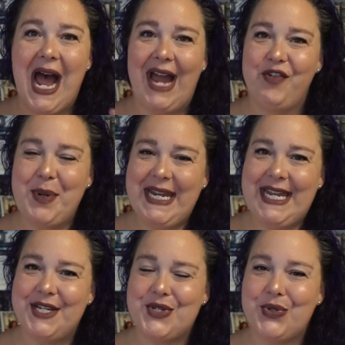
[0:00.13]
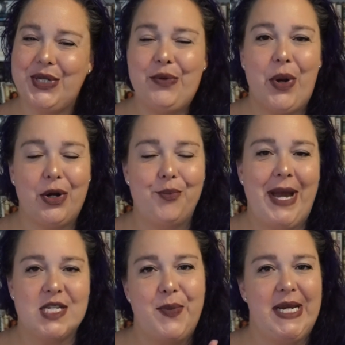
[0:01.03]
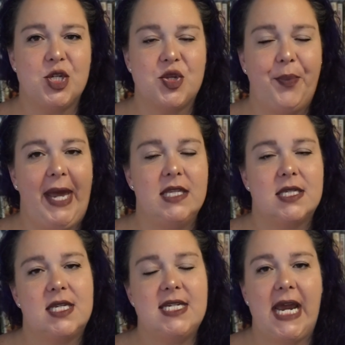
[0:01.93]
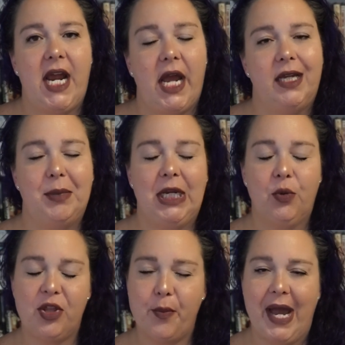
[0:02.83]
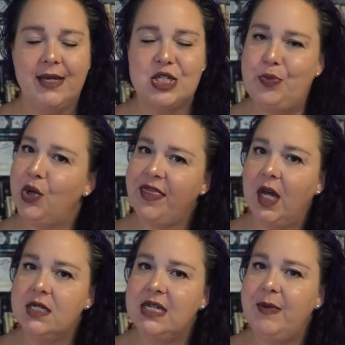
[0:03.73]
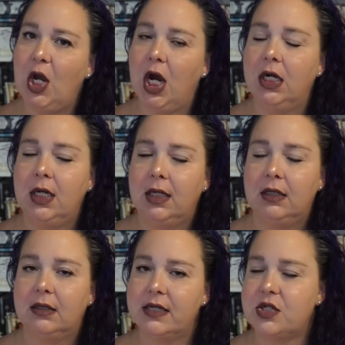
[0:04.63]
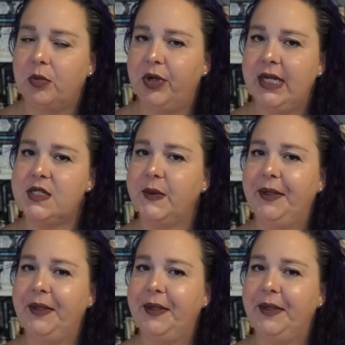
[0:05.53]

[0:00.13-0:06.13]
Hi everybody, it is Julie. Welcome back to Pages and Pens. Today I am here with my Spookathon TBR. Let's jump right into